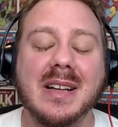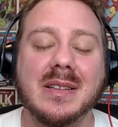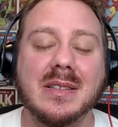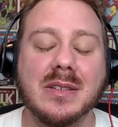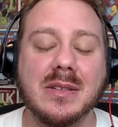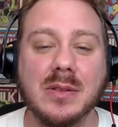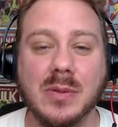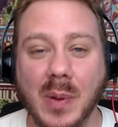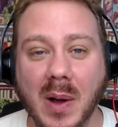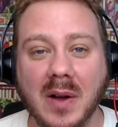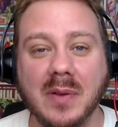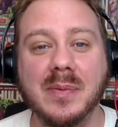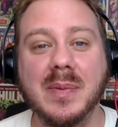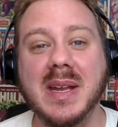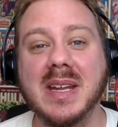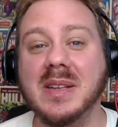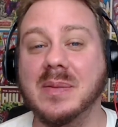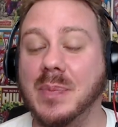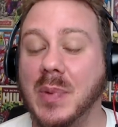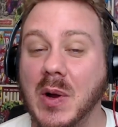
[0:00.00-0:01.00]
to 12
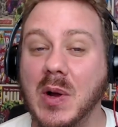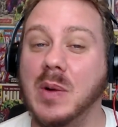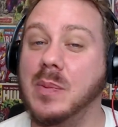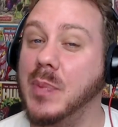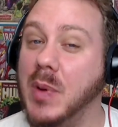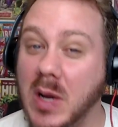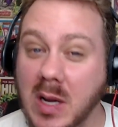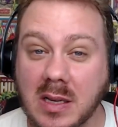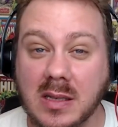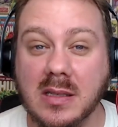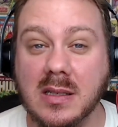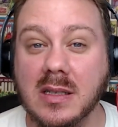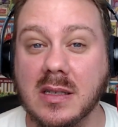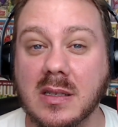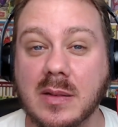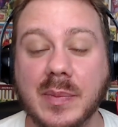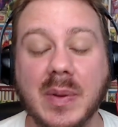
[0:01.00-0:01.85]
minutes per person,